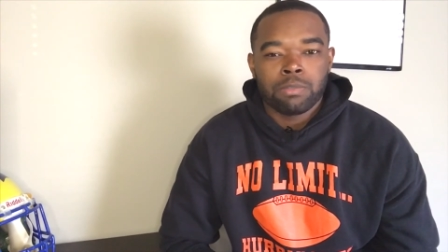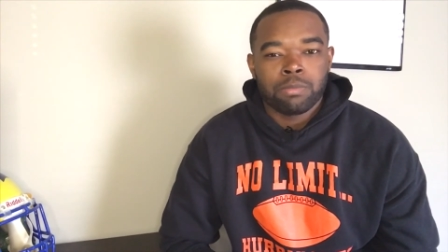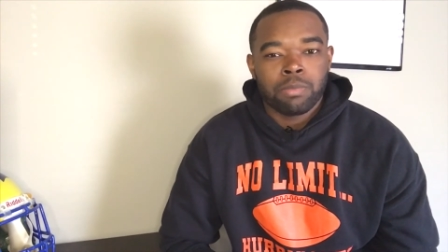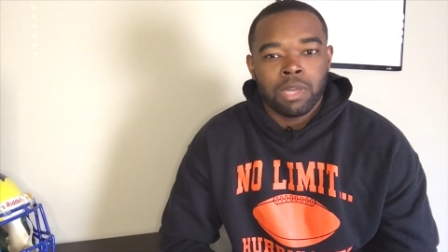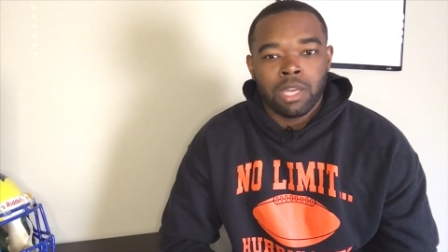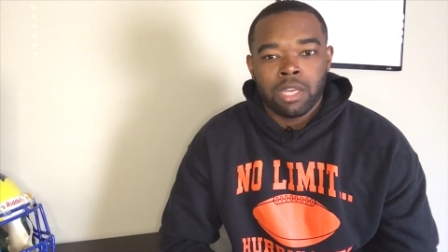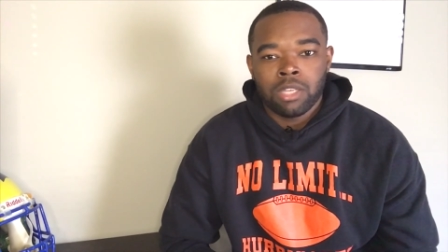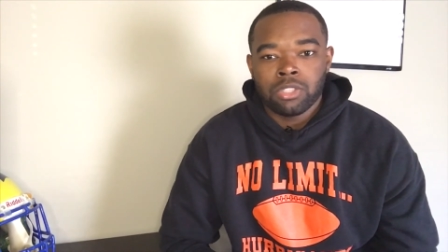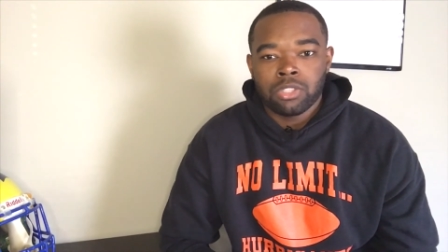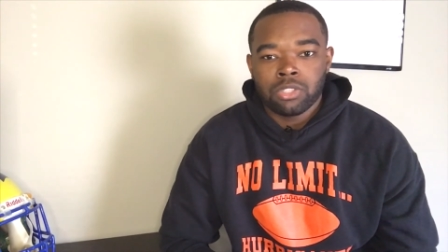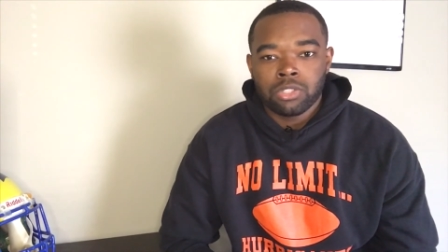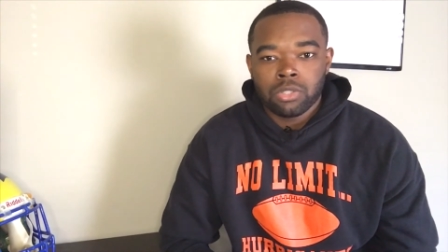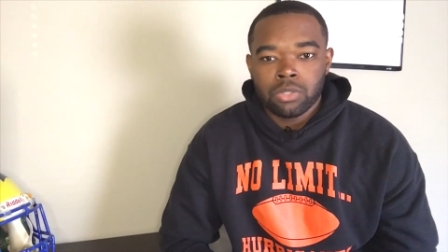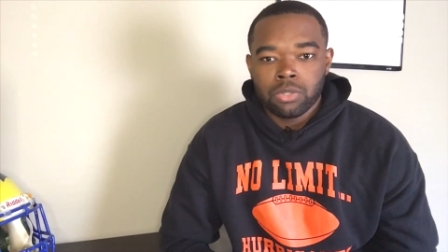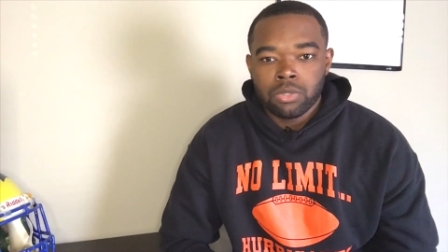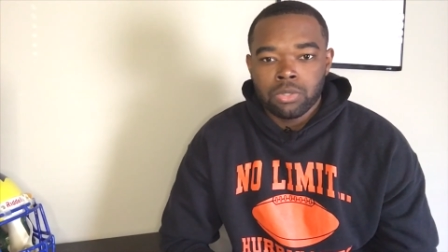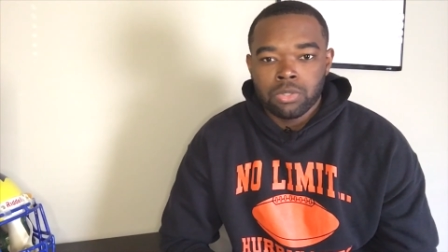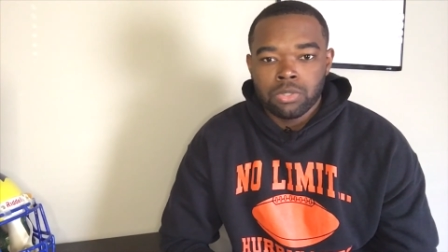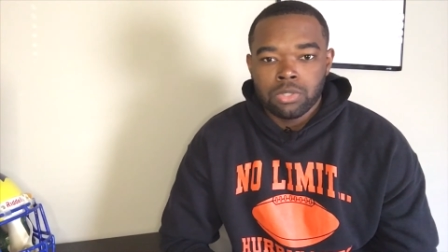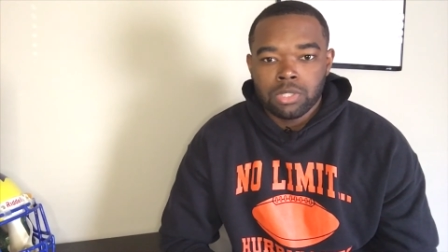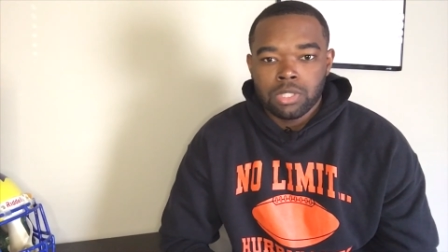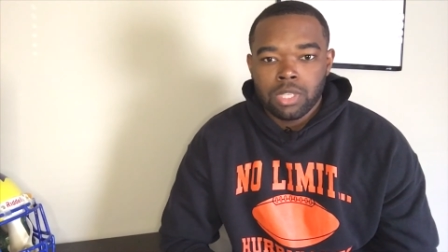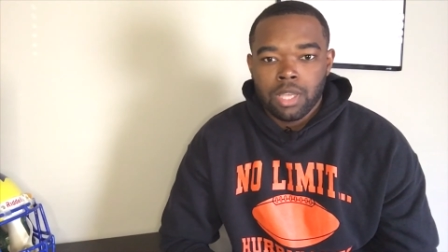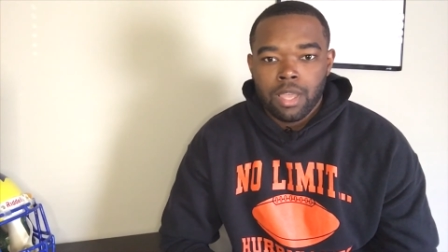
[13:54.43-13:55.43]
buying
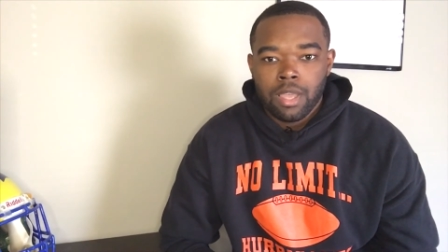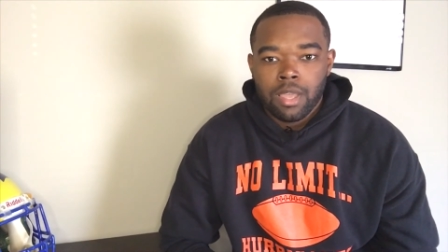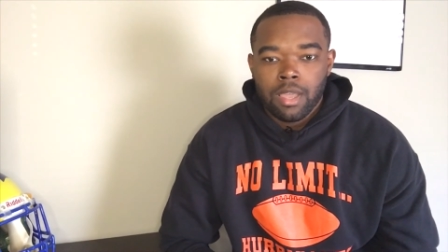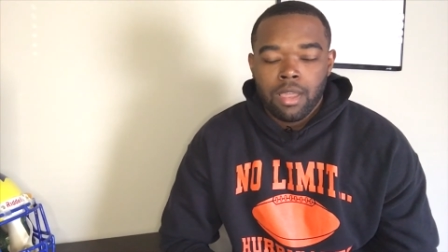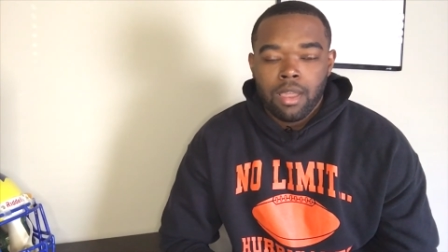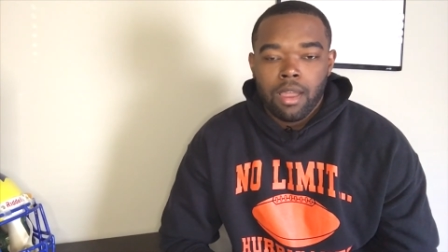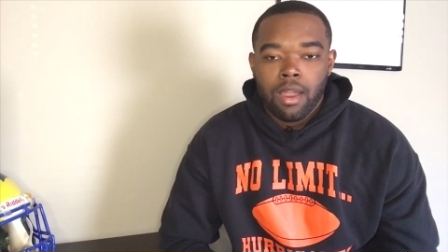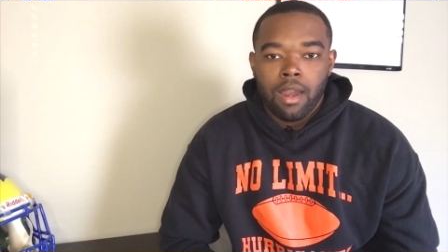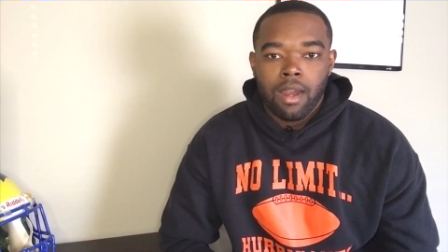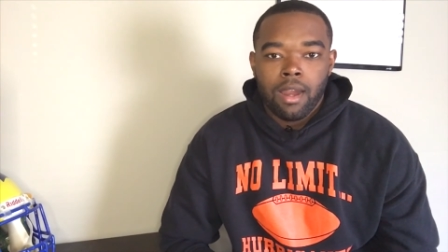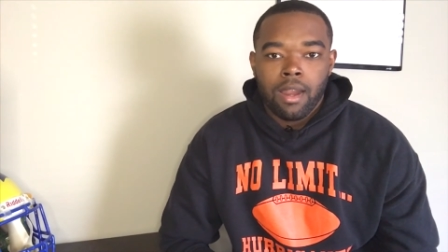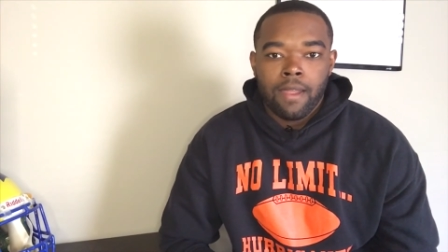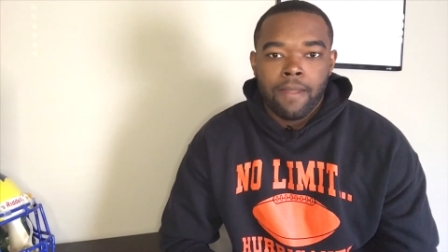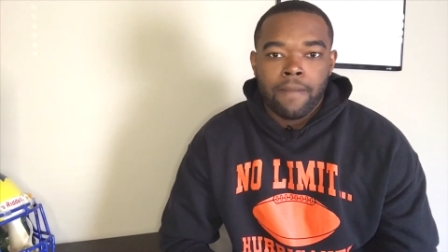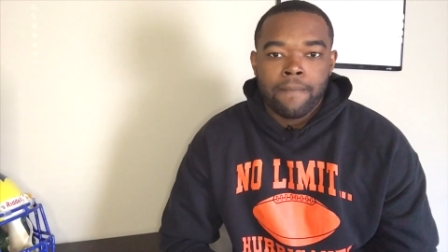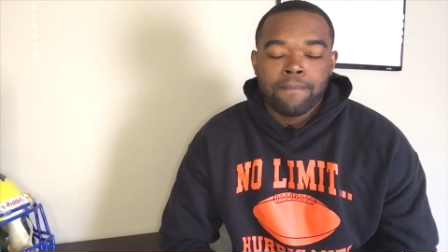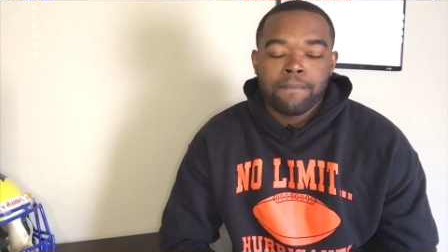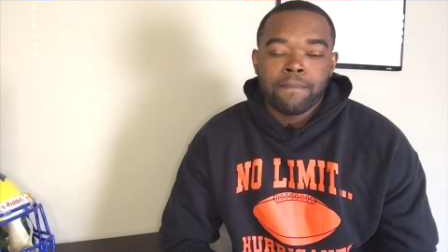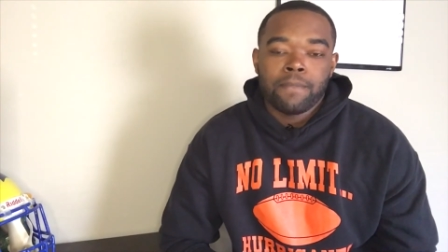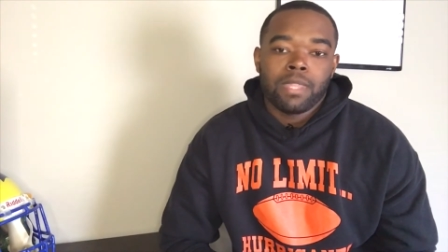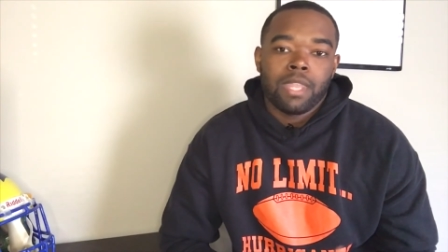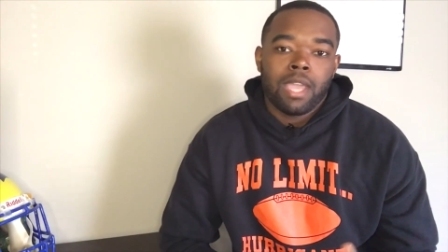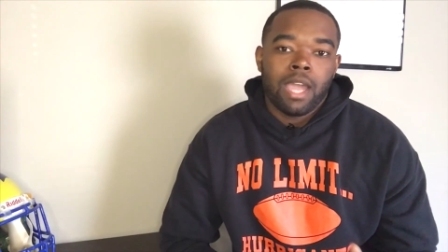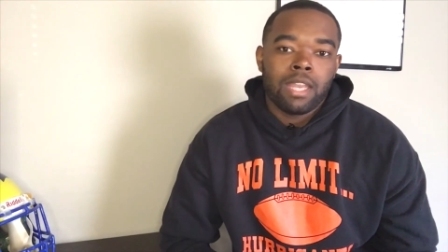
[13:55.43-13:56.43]
shoes, all right,
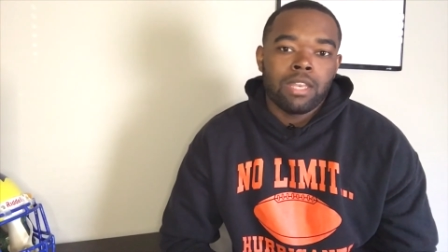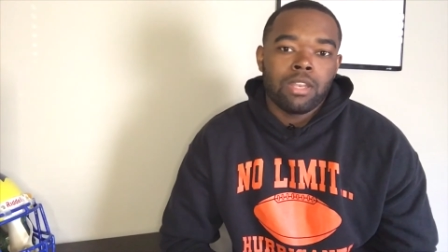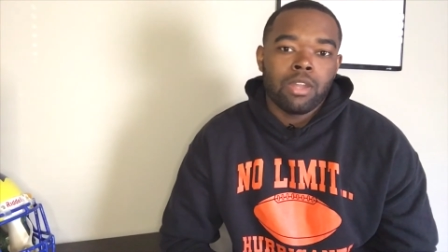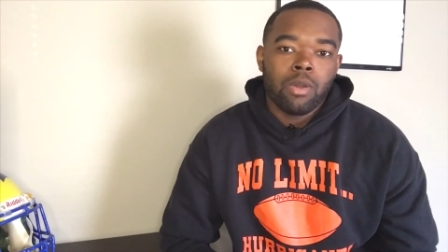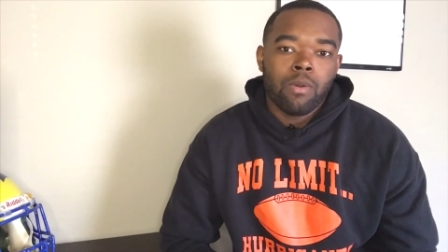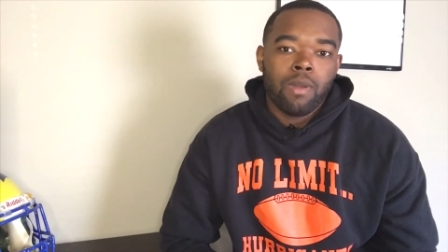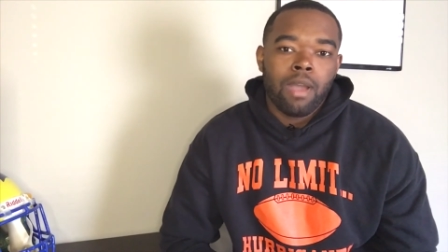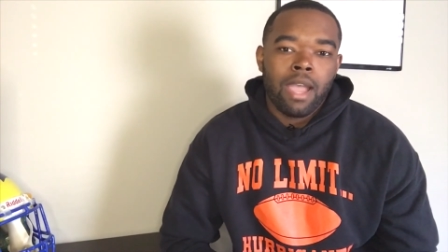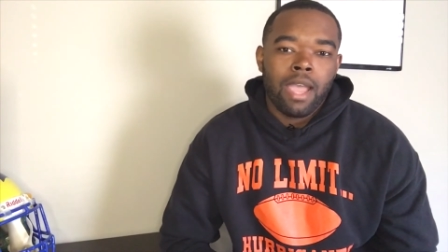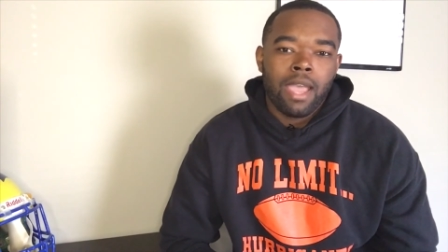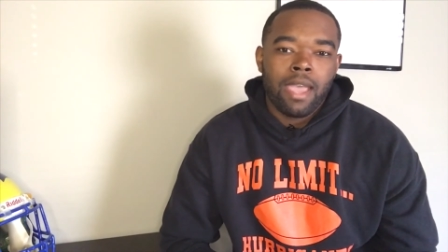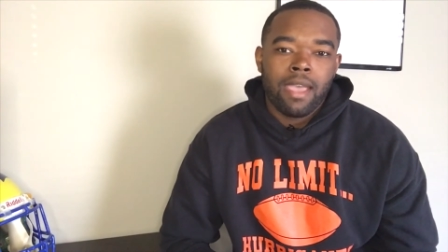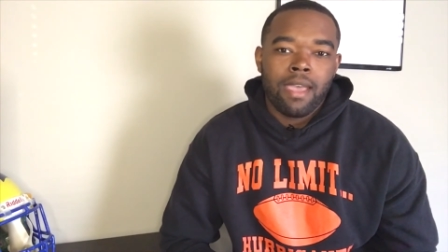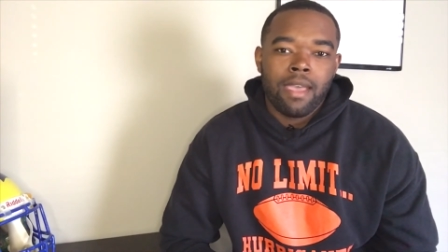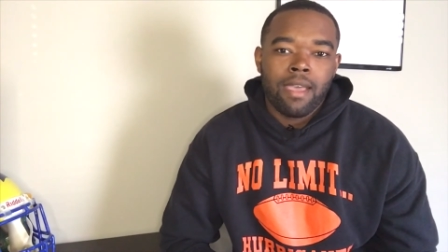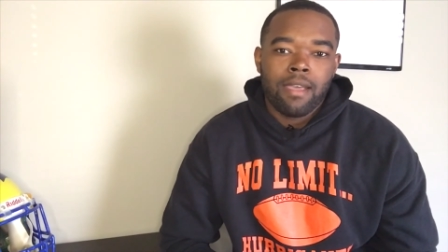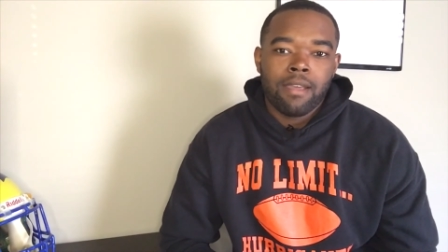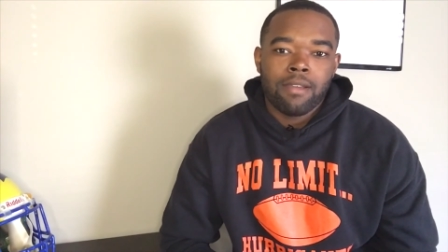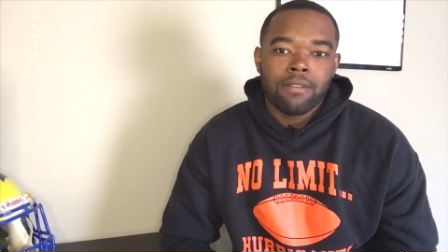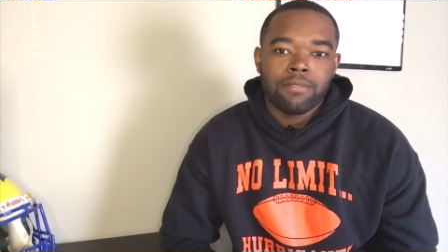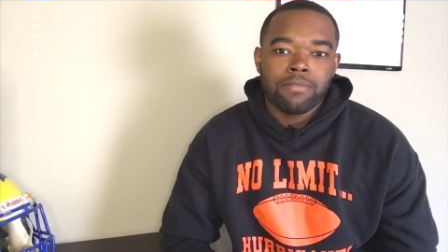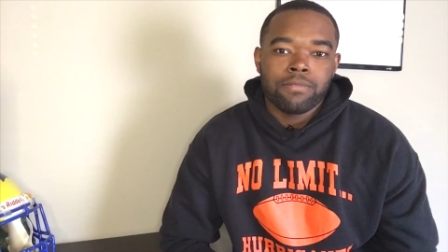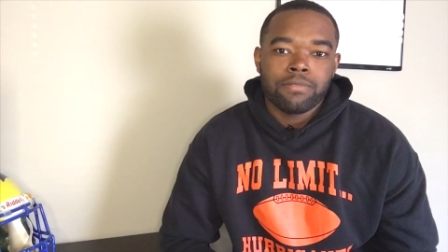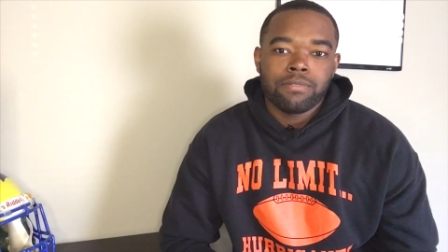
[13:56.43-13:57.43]
I know I
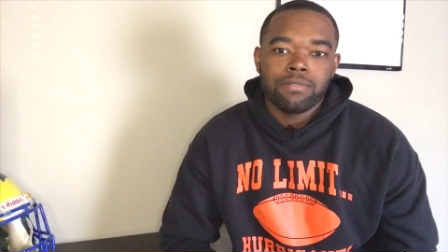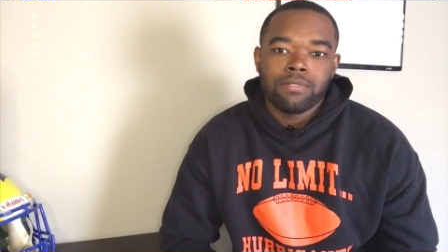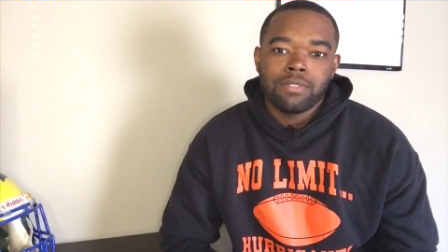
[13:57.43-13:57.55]
have